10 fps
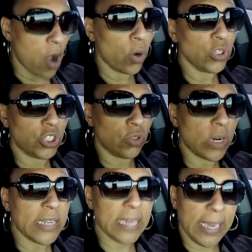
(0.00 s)

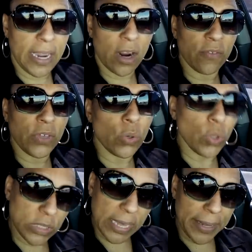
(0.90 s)
Oshun, I take care of you,
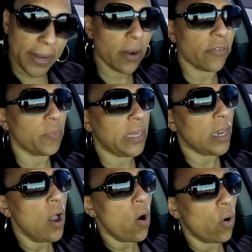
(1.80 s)
you take care of
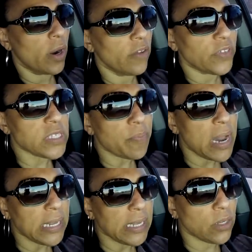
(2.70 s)
me. Or if it's
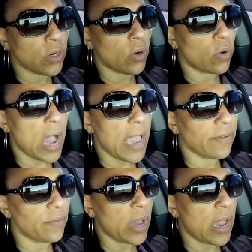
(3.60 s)
money,
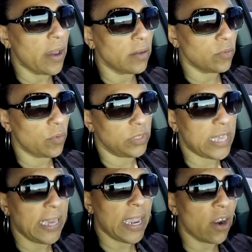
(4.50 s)
I
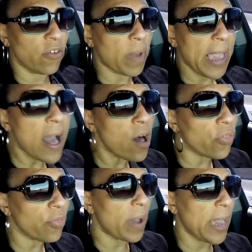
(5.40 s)
take care of my
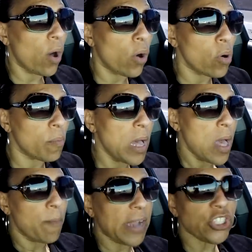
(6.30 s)
health, my
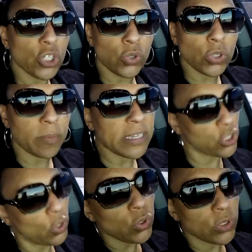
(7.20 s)
home, my children, my
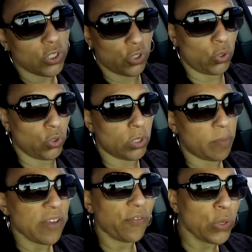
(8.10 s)
children's
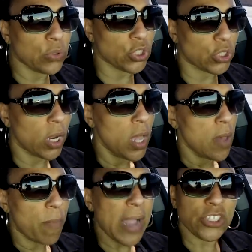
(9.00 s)
children, my future,
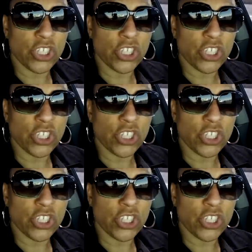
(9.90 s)
my